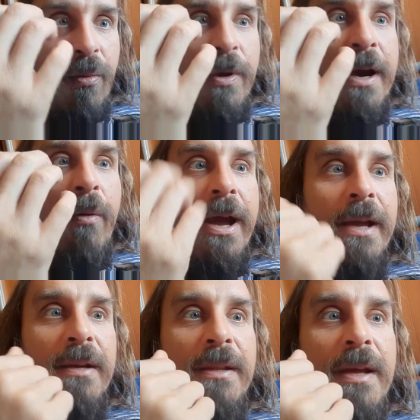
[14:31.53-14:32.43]
We
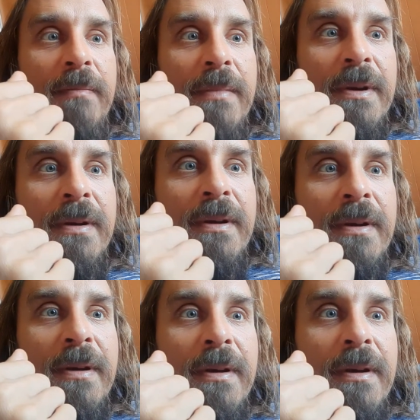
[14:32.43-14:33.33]
awaken them.
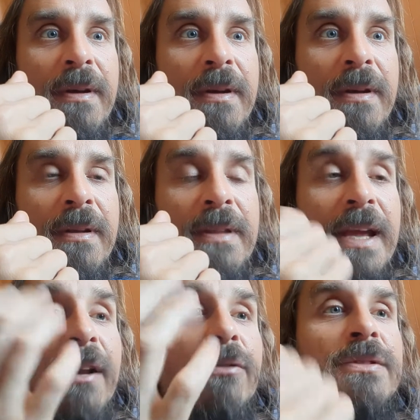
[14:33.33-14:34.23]

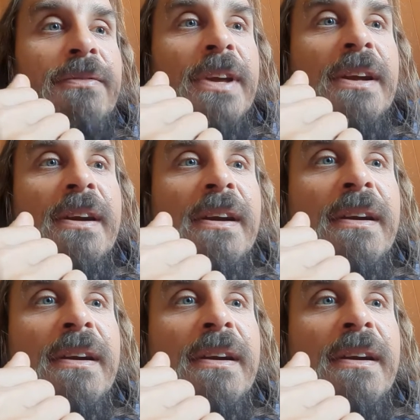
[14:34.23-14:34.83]
They lose fear.